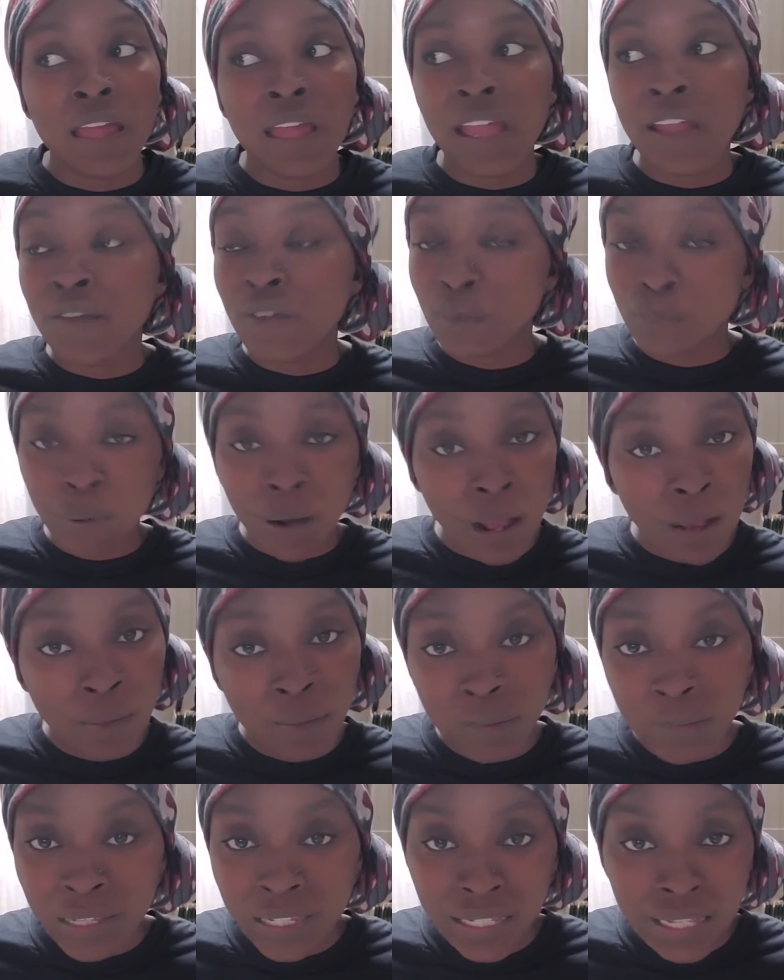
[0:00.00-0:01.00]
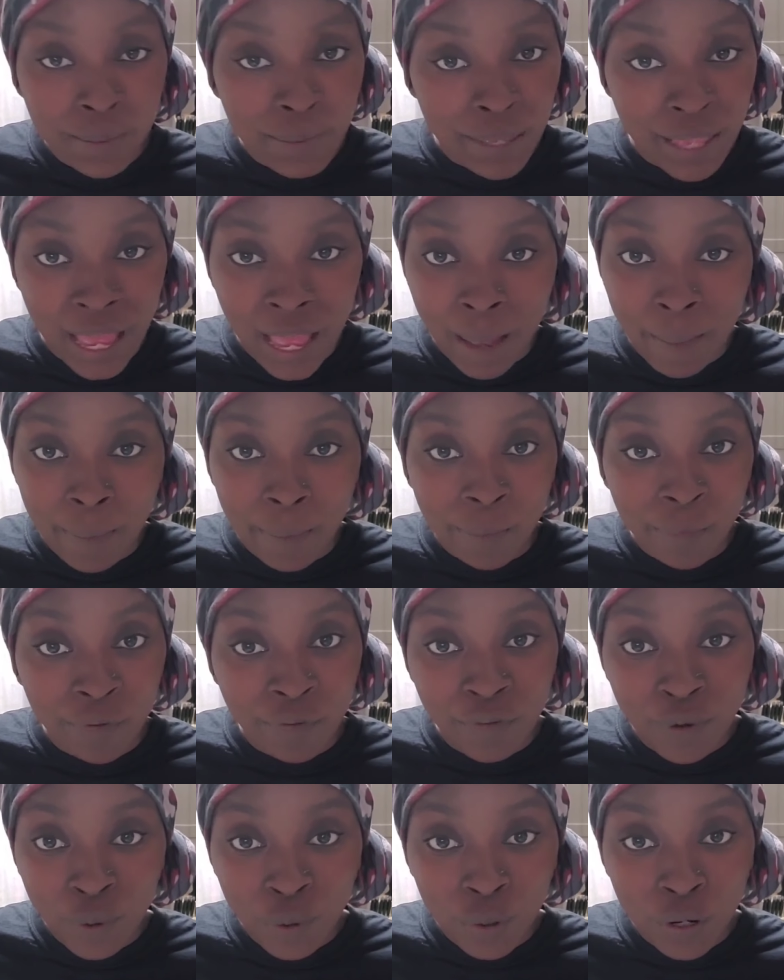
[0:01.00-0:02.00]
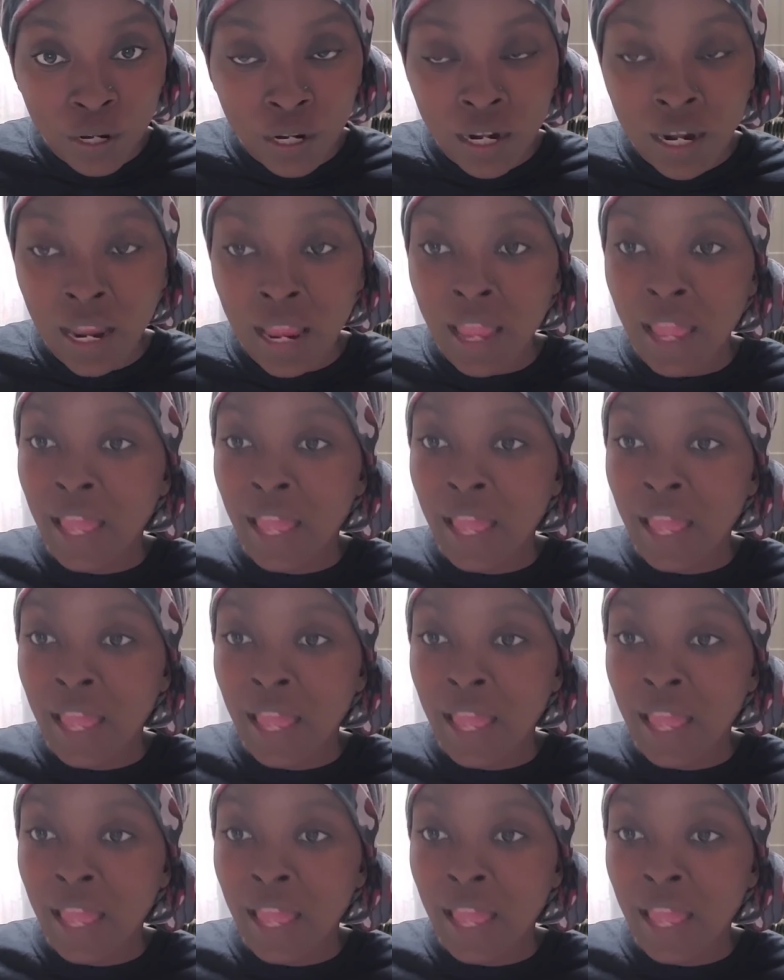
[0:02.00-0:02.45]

every problem has happened before